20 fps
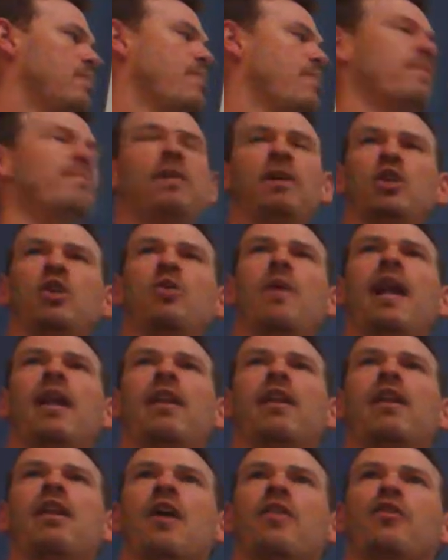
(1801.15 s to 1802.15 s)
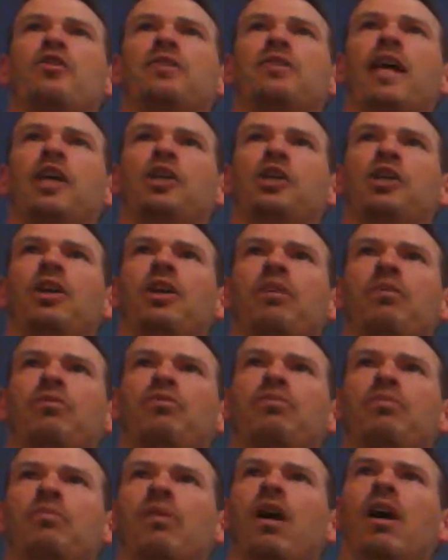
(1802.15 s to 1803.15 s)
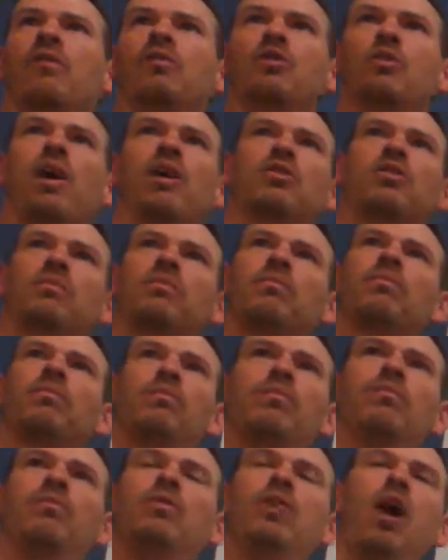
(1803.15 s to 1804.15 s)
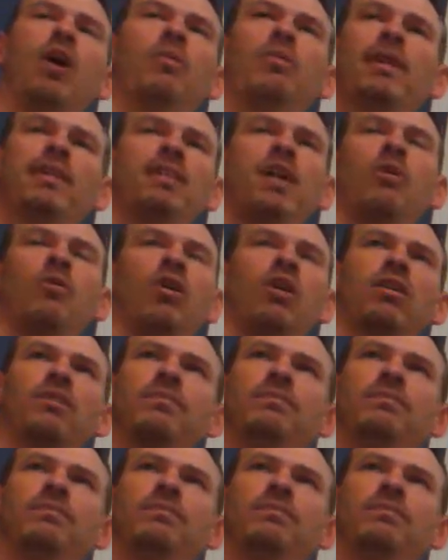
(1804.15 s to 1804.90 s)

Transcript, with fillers: but, but you added another section of, yeah, of squares. No, that's not wrong.